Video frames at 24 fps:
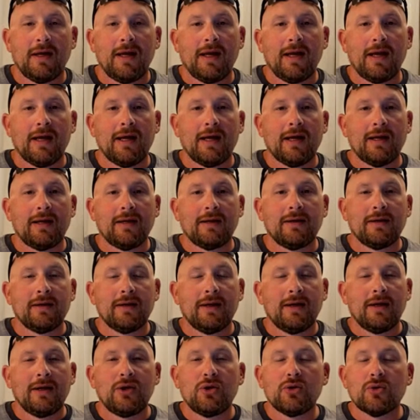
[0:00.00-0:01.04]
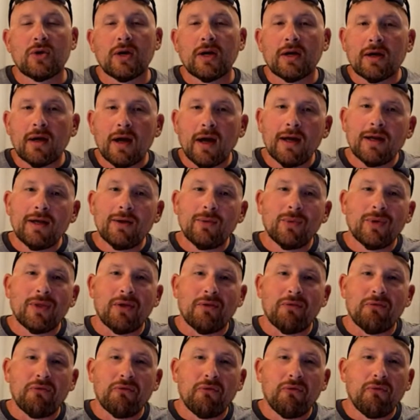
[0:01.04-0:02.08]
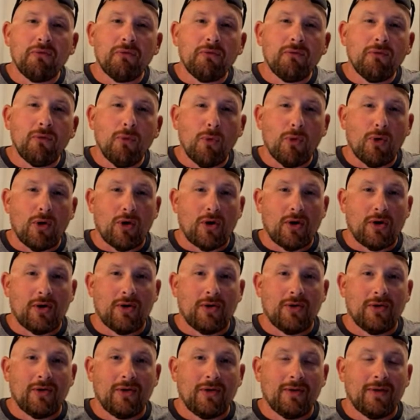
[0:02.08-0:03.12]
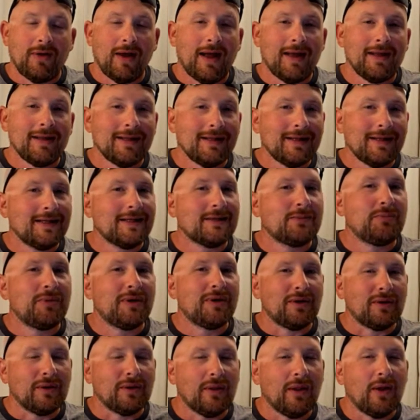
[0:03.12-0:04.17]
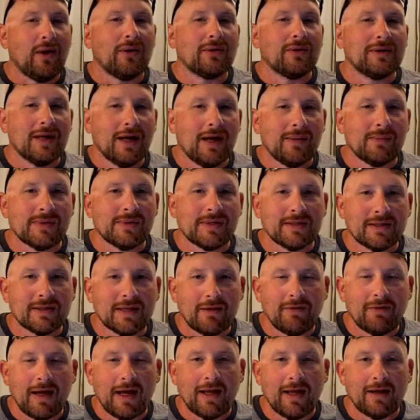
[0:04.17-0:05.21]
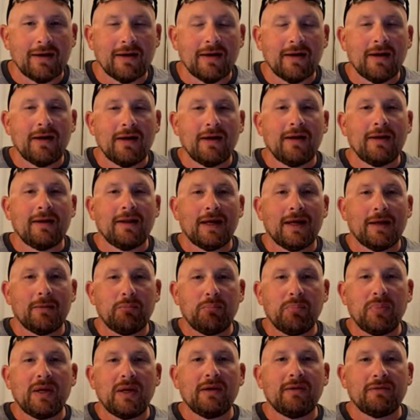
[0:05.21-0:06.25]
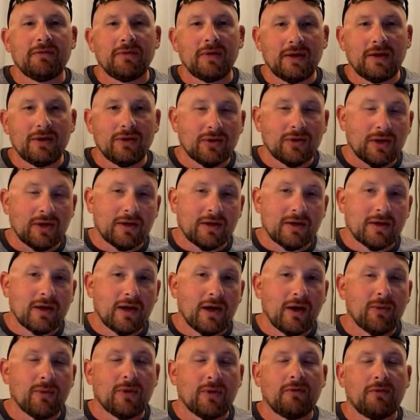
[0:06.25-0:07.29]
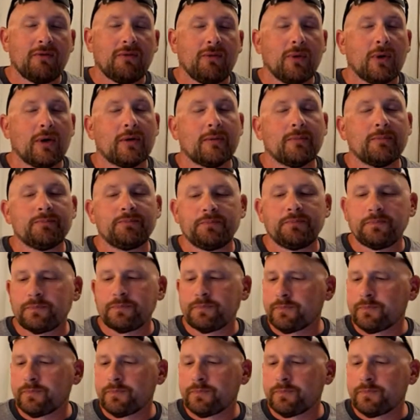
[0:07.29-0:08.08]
and you could cut it with a fork. It's been a long time since I've had like beef that you could cut with a fork.